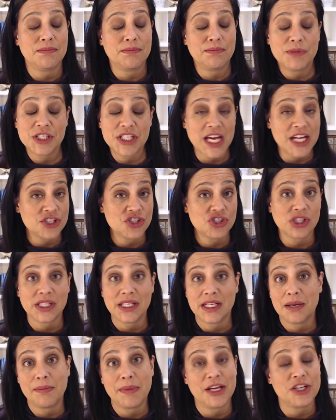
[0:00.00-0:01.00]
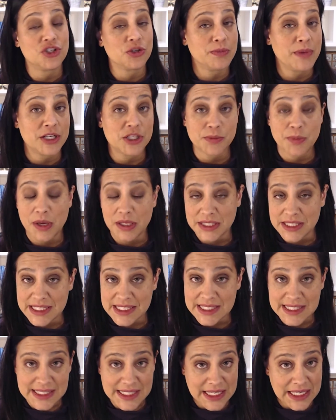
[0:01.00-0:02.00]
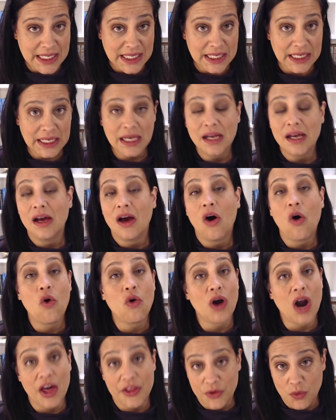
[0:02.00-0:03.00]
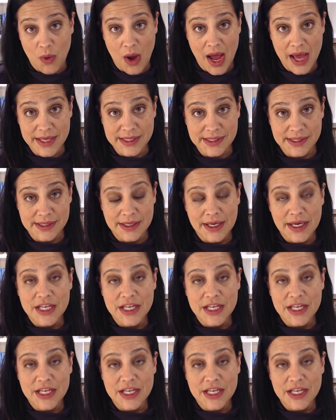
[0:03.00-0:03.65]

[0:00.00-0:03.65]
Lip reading: potentially in a major metropolitan city or otherwise.